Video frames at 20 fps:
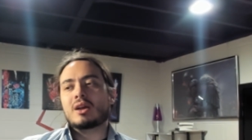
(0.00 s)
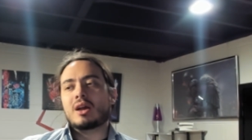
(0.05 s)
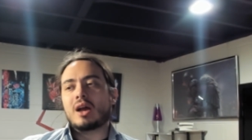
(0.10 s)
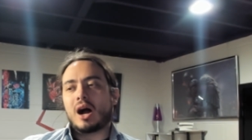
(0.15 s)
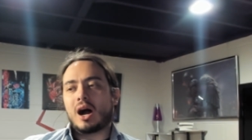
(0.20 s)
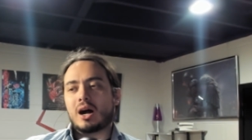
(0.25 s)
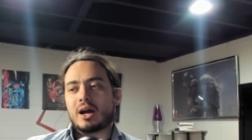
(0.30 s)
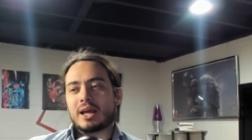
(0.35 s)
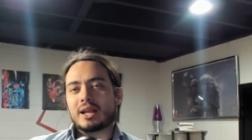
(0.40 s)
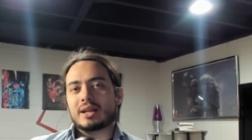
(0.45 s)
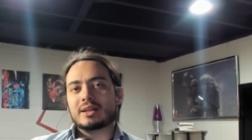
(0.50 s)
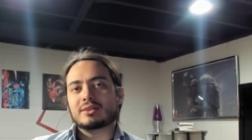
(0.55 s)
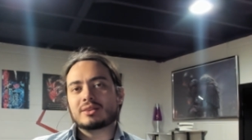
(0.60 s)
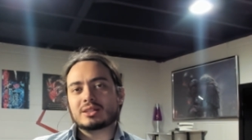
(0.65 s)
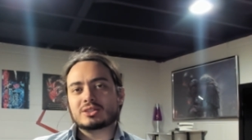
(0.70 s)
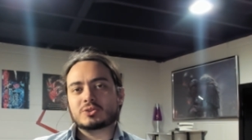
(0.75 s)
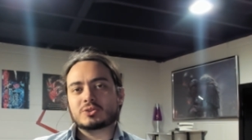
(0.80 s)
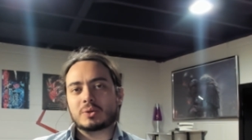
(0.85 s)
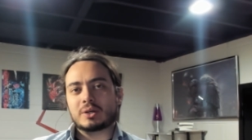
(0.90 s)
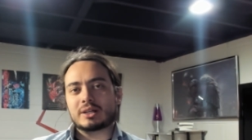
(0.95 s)
and in
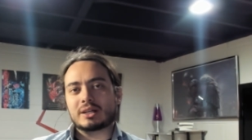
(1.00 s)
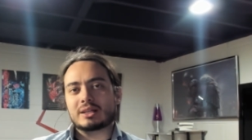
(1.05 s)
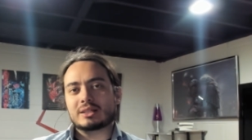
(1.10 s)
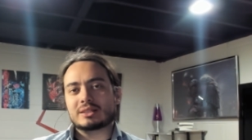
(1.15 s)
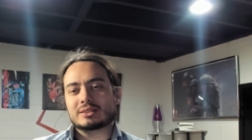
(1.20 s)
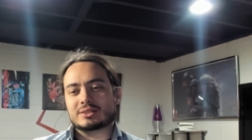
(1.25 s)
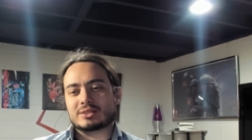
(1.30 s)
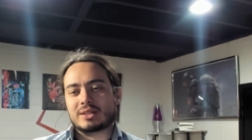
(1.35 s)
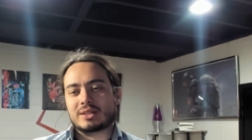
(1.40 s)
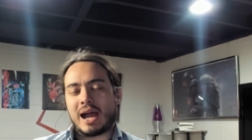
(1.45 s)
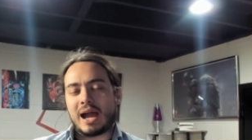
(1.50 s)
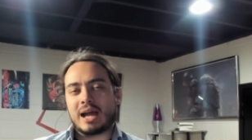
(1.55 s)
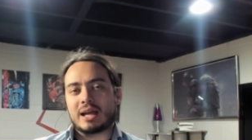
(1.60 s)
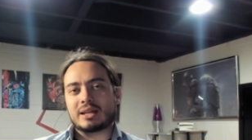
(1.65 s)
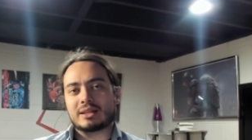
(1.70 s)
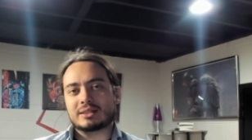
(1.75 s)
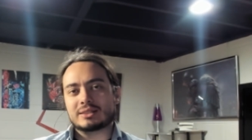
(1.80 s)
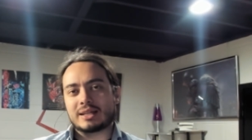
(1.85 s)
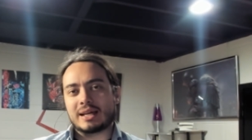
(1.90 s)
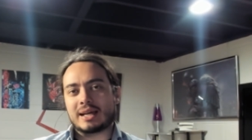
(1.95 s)
this one it
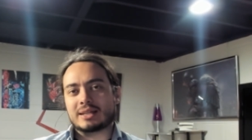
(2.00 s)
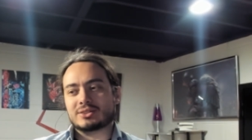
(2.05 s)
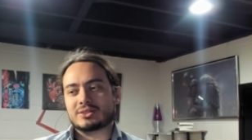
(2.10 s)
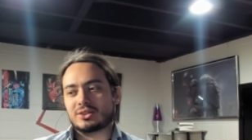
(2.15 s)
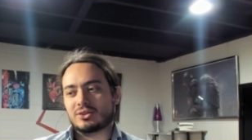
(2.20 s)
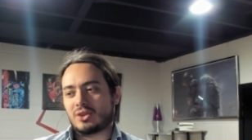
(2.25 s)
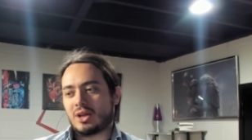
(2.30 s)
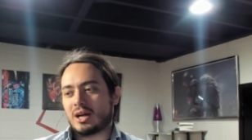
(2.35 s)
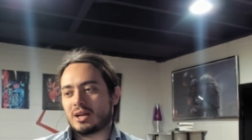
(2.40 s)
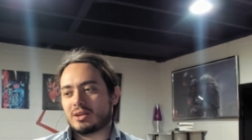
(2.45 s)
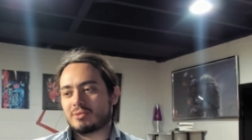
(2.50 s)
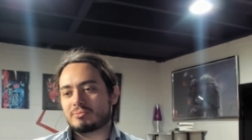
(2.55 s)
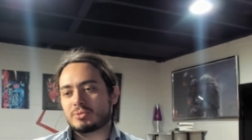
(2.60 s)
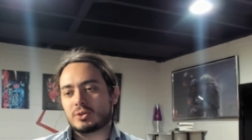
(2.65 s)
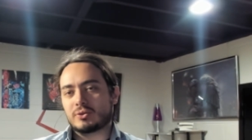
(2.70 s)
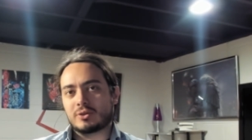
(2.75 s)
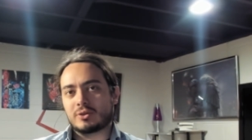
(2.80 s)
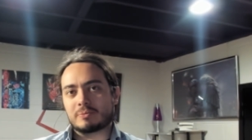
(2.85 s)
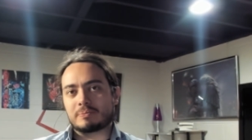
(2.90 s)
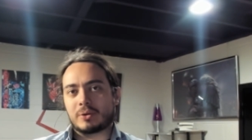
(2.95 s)
has a lot of
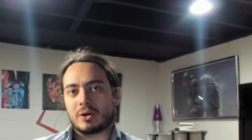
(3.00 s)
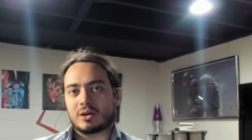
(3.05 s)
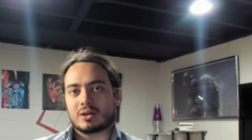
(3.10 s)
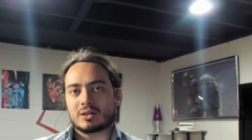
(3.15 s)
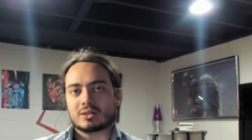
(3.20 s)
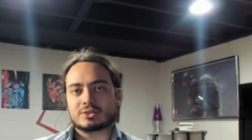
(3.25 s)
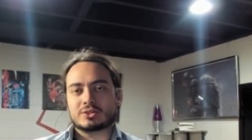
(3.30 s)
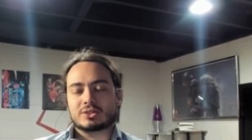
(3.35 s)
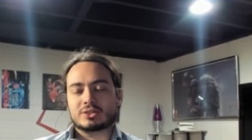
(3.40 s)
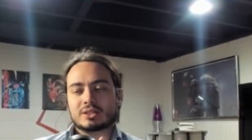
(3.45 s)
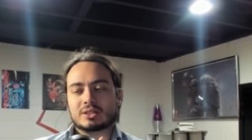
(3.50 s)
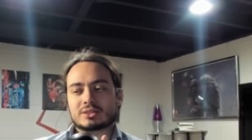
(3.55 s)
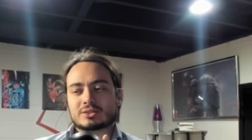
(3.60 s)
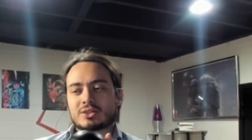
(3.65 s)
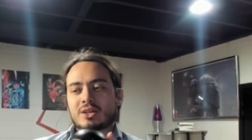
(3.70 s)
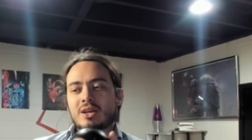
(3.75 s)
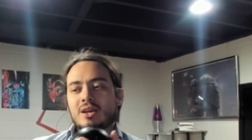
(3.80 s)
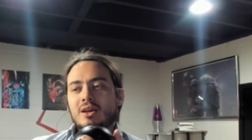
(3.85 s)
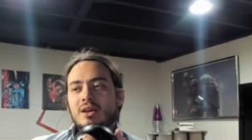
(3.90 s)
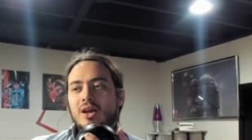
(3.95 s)
moving parts because
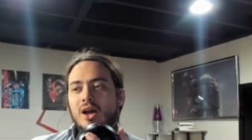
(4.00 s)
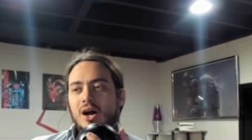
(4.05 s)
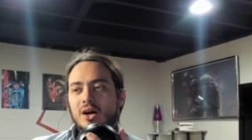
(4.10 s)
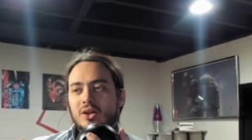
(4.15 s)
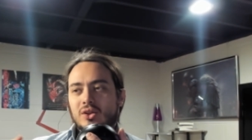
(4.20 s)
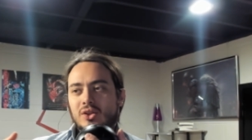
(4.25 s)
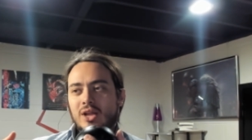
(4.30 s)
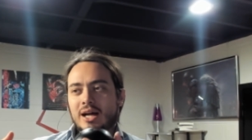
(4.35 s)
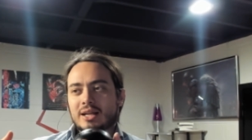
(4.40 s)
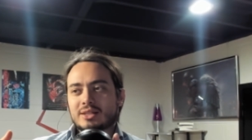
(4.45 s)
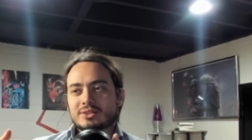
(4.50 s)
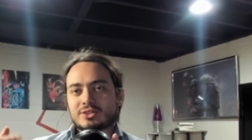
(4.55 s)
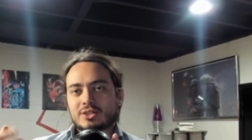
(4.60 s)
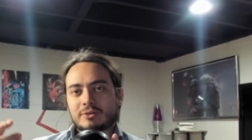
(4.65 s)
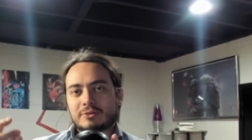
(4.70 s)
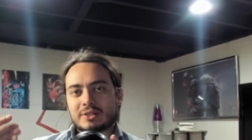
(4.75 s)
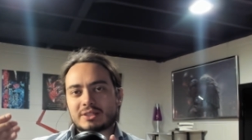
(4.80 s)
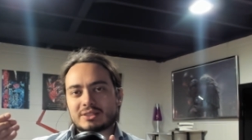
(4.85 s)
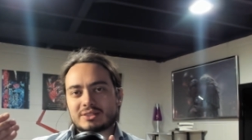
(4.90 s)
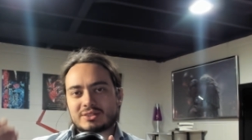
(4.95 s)
a lot of stuff
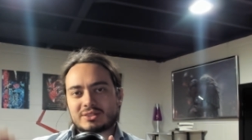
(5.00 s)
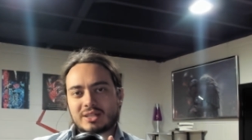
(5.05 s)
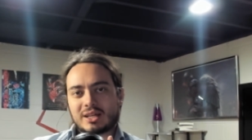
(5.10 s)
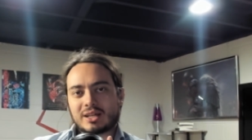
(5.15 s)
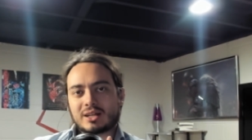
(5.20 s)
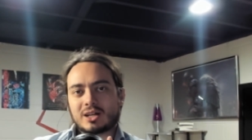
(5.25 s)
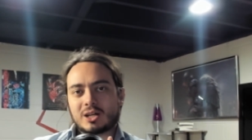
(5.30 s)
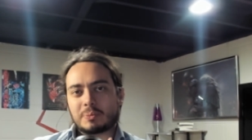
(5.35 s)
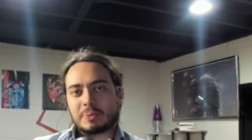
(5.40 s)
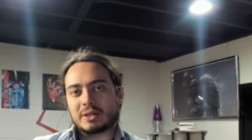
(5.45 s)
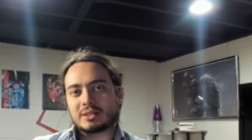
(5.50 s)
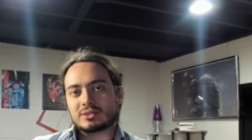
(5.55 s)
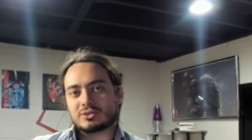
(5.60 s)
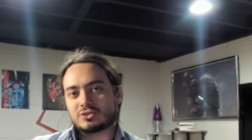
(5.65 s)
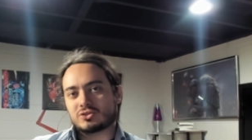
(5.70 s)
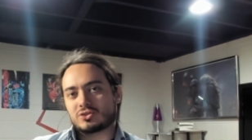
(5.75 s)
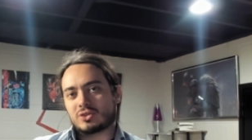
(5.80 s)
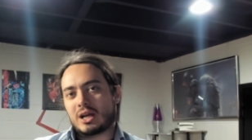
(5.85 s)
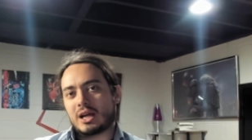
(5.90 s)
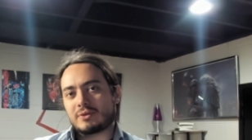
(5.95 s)
gets set up as
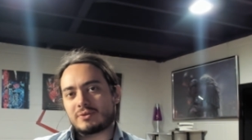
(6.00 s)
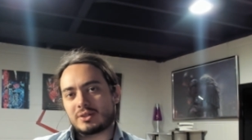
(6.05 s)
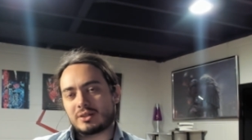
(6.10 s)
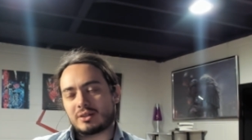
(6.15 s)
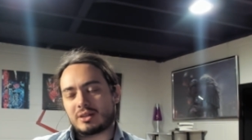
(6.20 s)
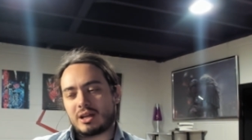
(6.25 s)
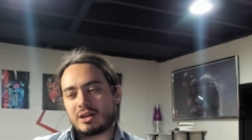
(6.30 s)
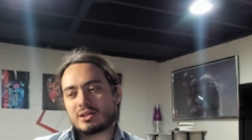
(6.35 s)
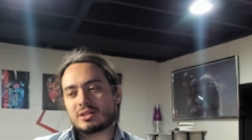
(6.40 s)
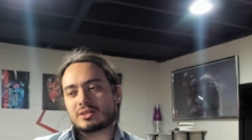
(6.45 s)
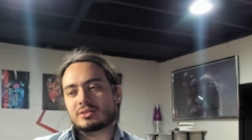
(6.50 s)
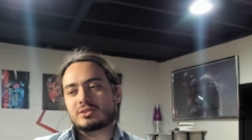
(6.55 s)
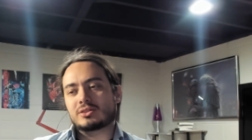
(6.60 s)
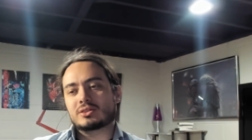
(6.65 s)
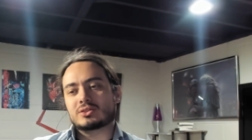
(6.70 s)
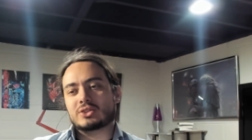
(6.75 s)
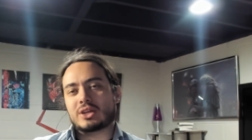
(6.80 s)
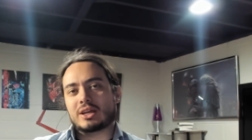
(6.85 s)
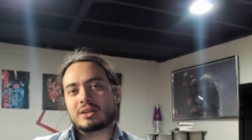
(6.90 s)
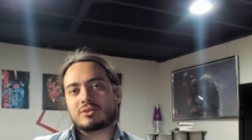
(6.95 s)
driving
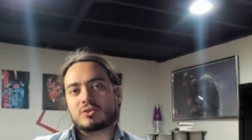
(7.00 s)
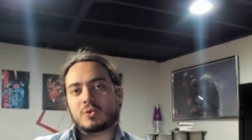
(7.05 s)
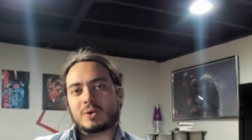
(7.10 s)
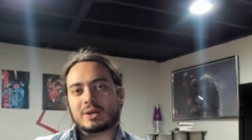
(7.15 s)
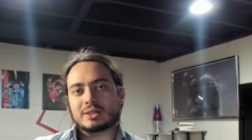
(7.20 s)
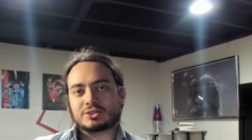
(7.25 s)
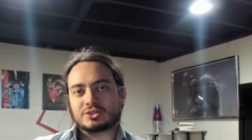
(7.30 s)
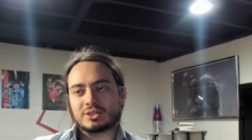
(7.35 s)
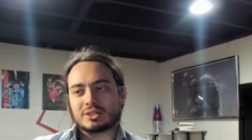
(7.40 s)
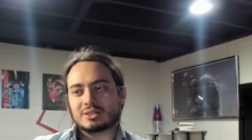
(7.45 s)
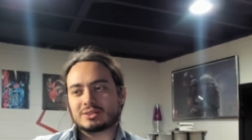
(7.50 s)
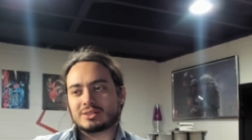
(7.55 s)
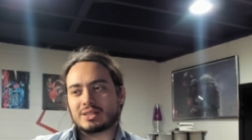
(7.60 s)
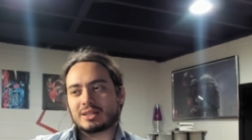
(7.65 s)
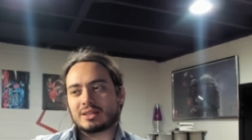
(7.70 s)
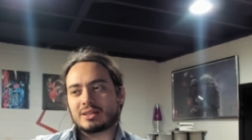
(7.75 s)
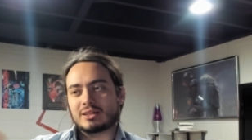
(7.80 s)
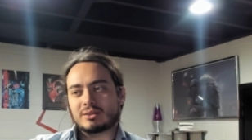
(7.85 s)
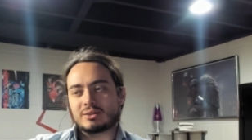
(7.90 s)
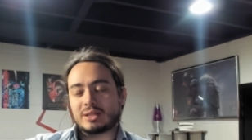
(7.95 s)
characters and questions that
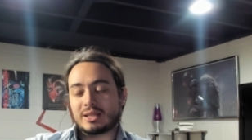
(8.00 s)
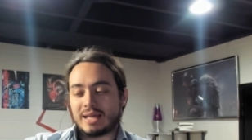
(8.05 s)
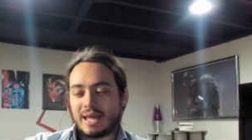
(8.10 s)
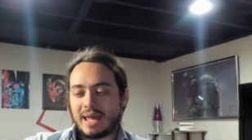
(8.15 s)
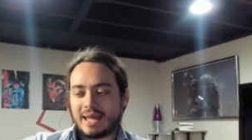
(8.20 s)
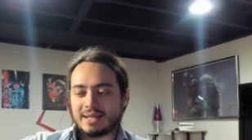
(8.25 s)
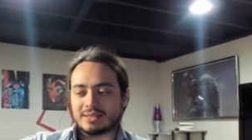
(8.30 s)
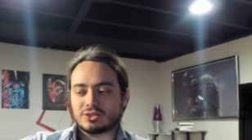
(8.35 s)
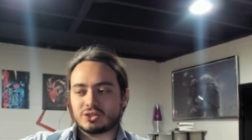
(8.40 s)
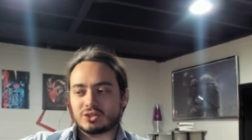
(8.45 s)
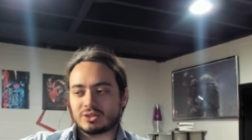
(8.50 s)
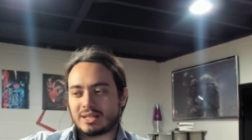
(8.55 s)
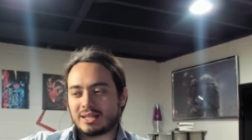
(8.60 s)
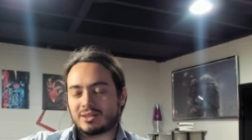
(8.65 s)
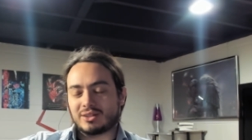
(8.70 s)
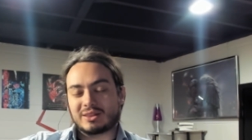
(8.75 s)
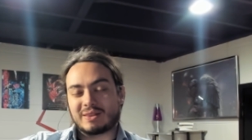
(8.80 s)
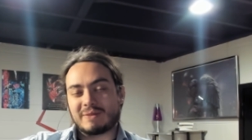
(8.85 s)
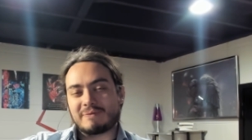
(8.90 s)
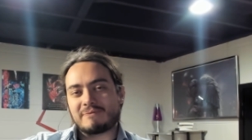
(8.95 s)
get answered at
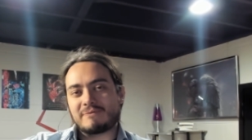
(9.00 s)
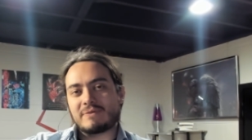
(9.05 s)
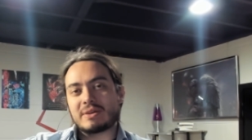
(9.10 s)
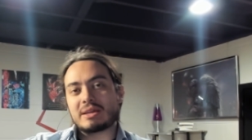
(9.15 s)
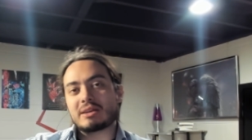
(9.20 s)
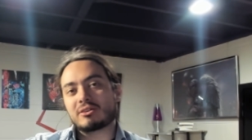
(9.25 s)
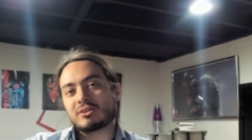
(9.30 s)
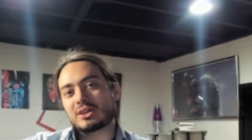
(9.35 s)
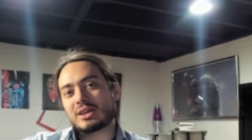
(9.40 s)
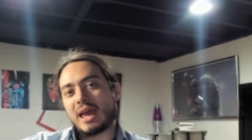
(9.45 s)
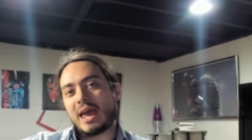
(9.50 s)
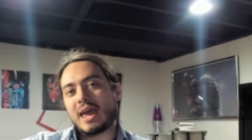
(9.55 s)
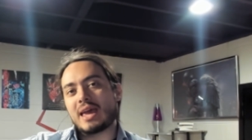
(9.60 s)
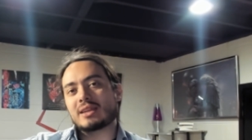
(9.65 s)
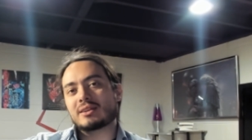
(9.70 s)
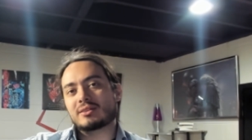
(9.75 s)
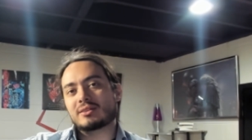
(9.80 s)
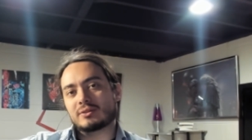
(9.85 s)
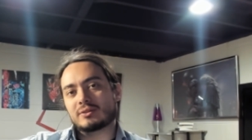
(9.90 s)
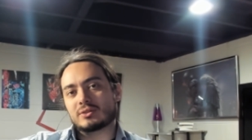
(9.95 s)
like the very
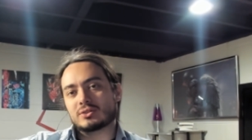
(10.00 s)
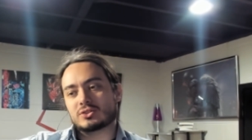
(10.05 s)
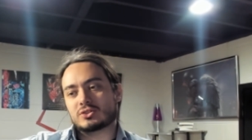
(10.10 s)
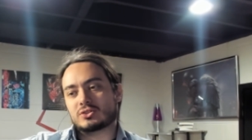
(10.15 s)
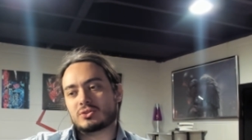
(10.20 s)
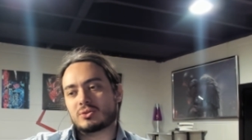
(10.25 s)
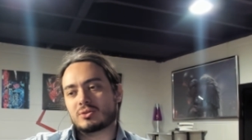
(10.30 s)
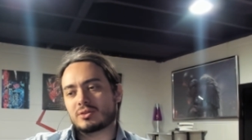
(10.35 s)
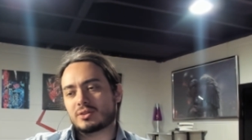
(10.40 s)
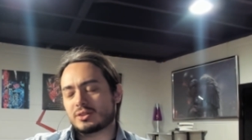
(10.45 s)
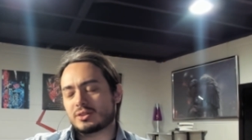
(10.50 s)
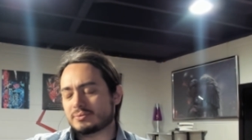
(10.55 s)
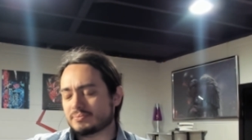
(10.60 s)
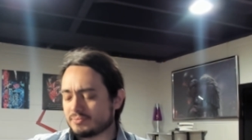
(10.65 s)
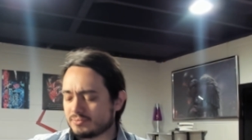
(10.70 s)
end of the story,